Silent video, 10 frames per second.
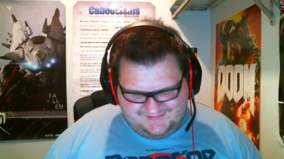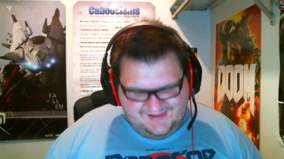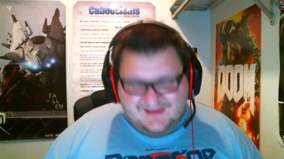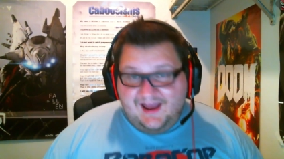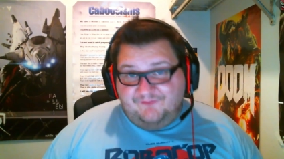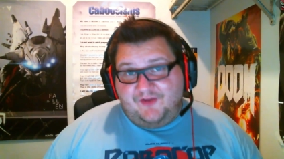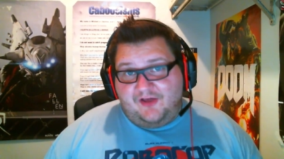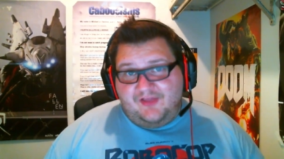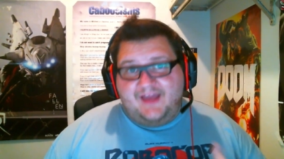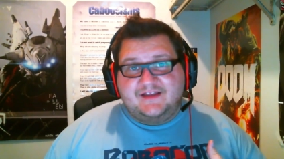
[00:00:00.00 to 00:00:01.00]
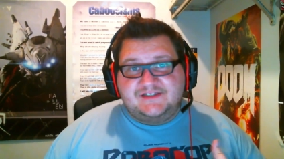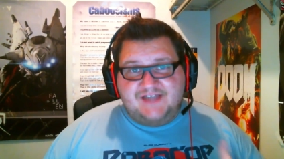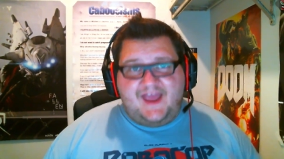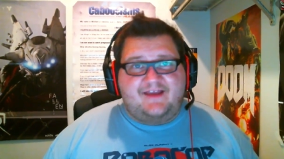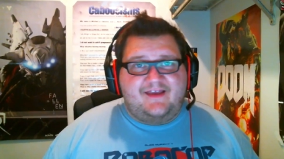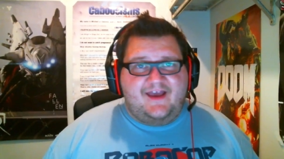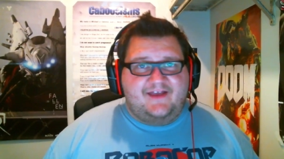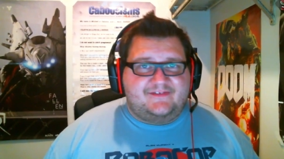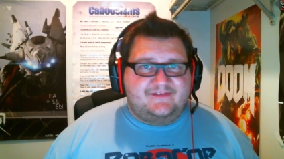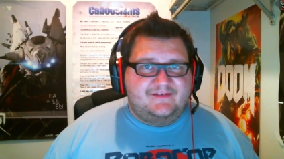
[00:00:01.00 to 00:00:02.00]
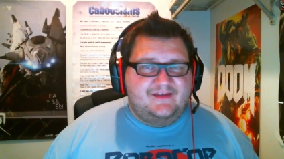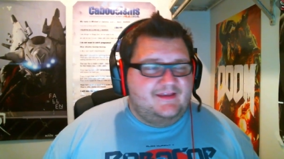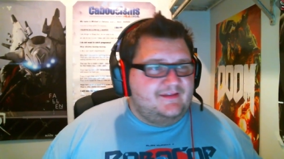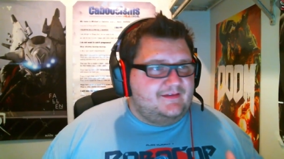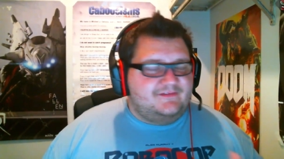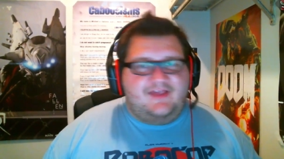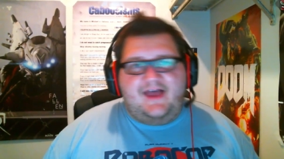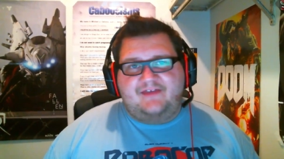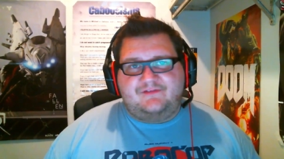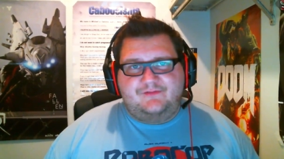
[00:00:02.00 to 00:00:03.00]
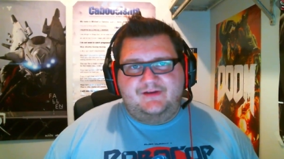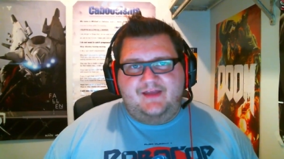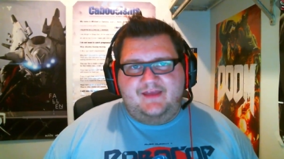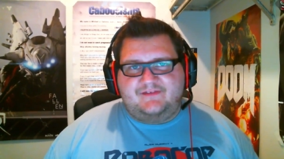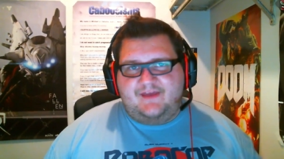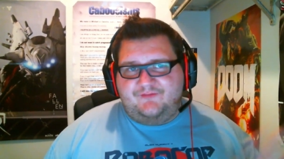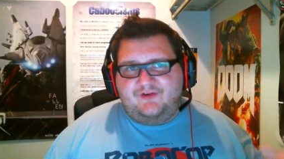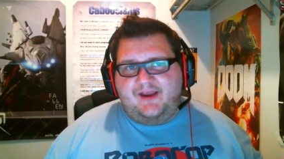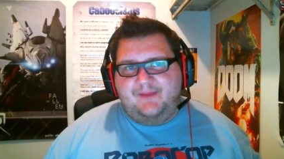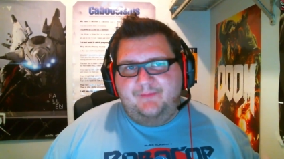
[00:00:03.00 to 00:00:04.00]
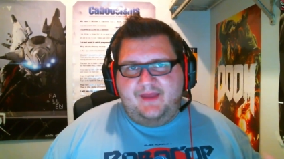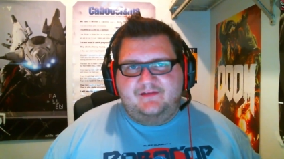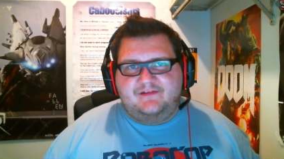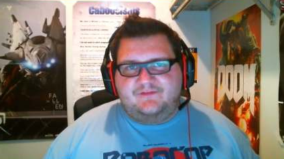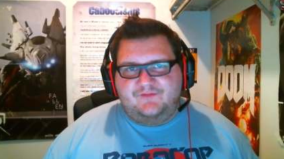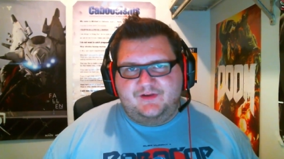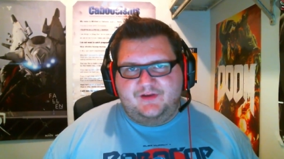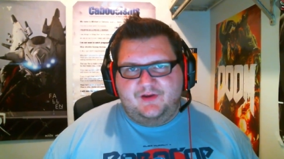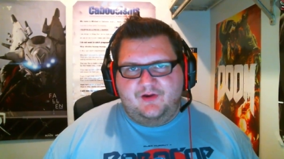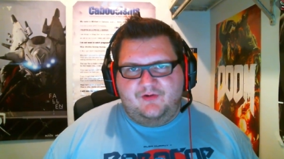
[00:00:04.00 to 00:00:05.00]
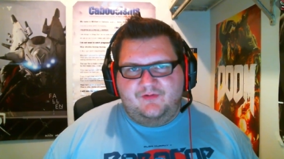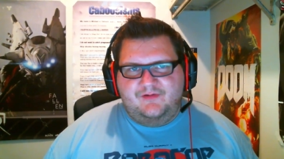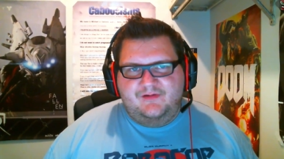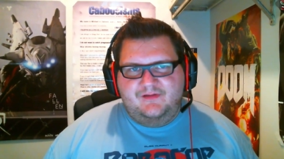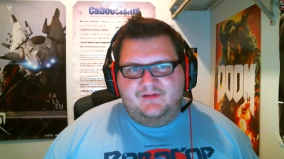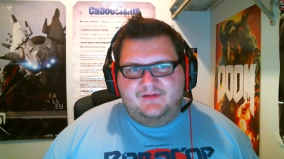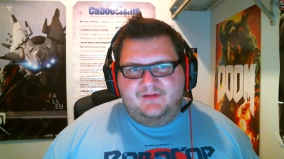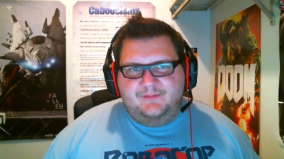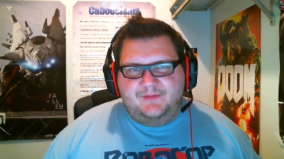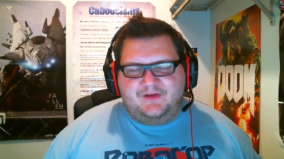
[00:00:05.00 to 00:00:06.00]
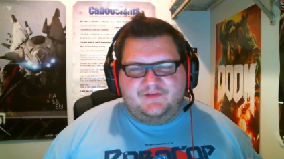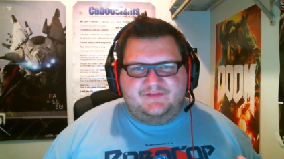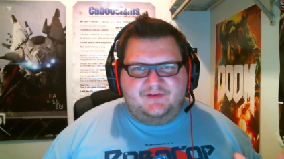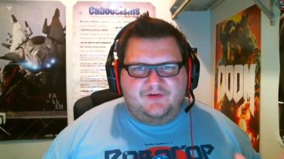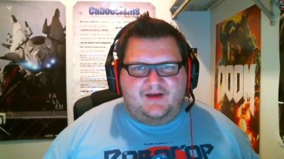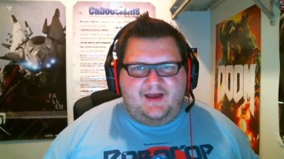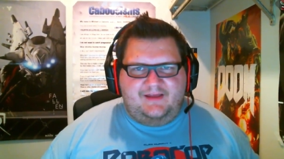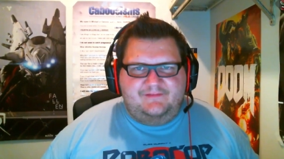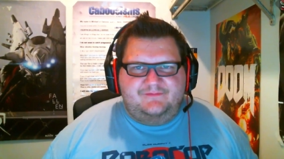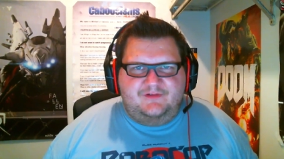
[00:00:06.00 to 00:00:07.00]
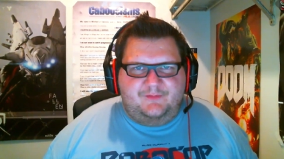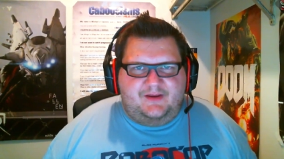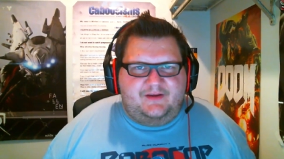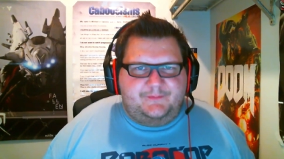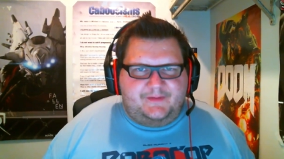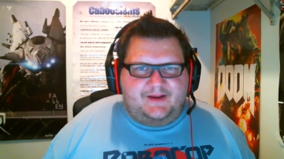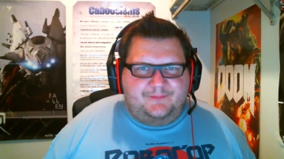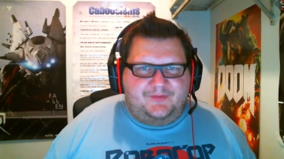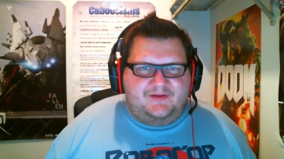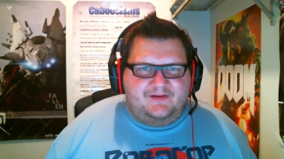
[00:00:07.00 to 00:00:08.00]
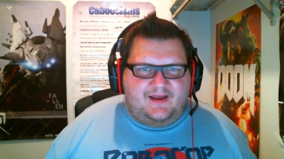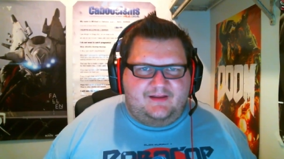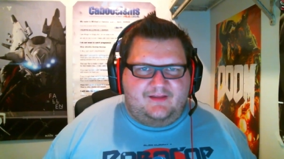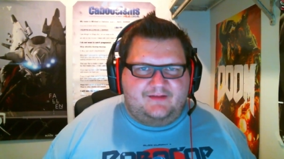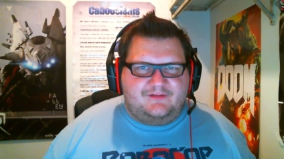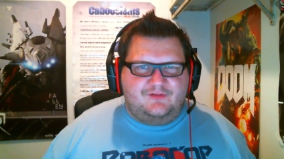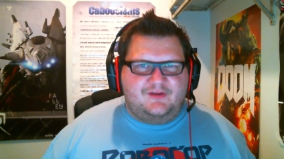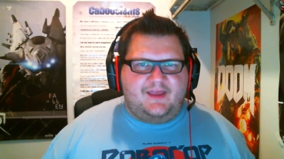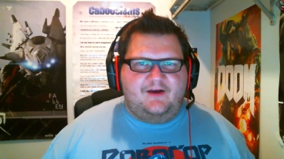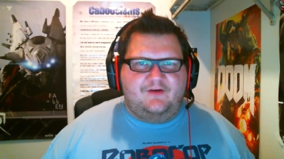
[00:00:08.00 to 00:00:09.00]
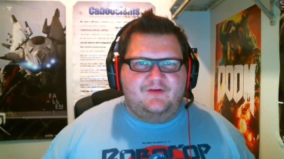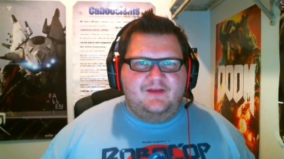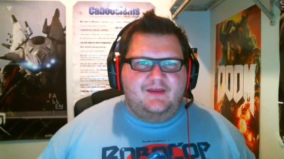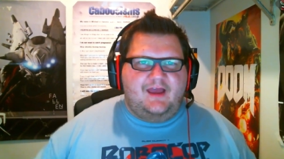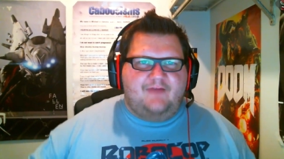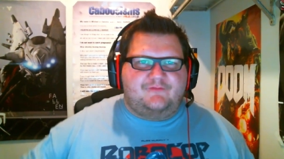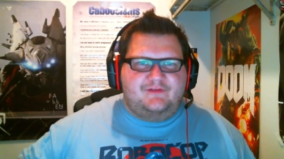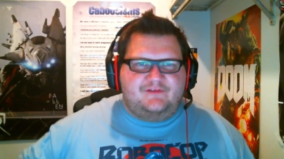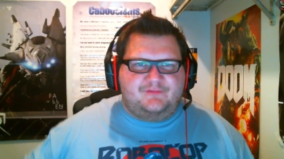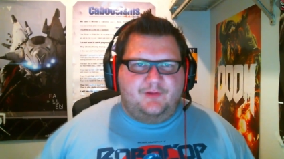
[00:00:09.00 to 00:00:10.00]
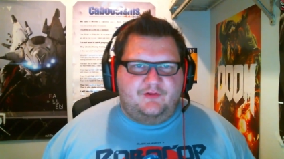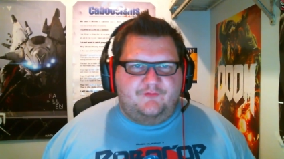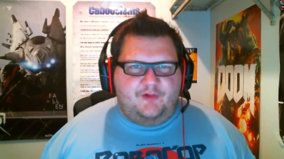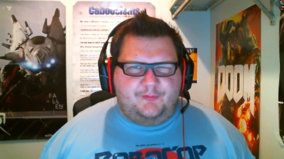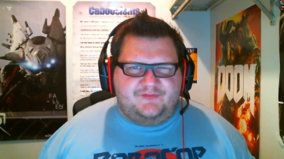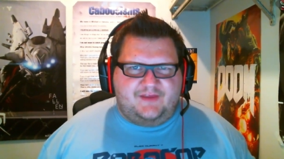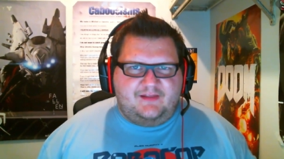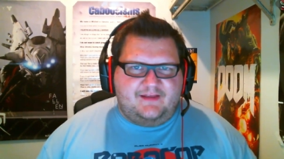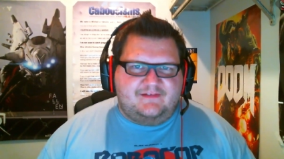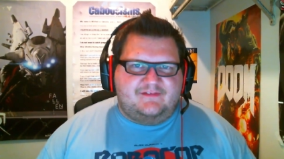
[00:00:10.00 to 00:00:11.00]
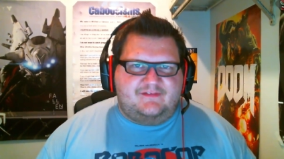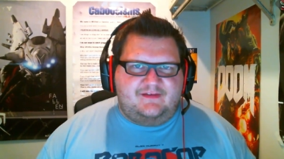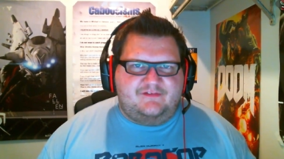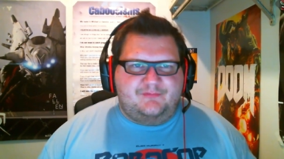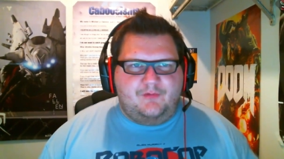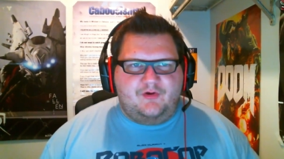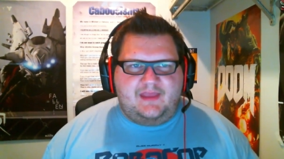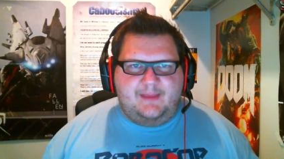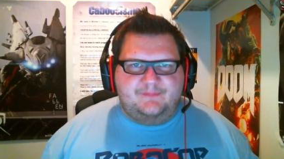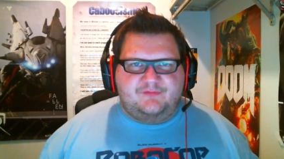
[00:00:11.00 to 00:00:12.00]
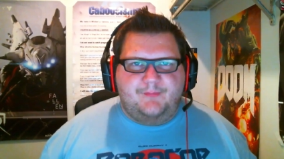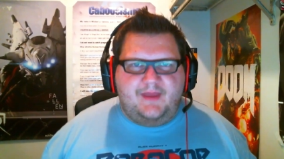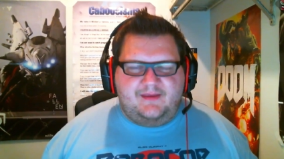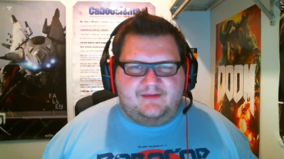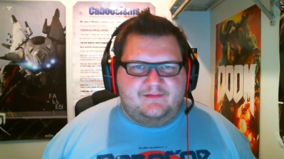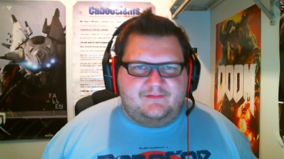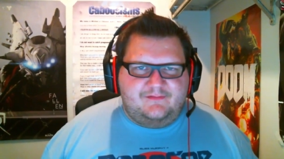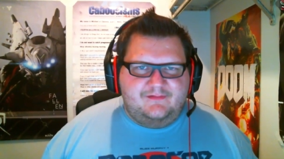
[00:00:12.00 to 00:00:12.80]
I felt like a jackass these last three days after I made this video because you know I you know my my opinion I like to look out after these small developers I like to see small games make it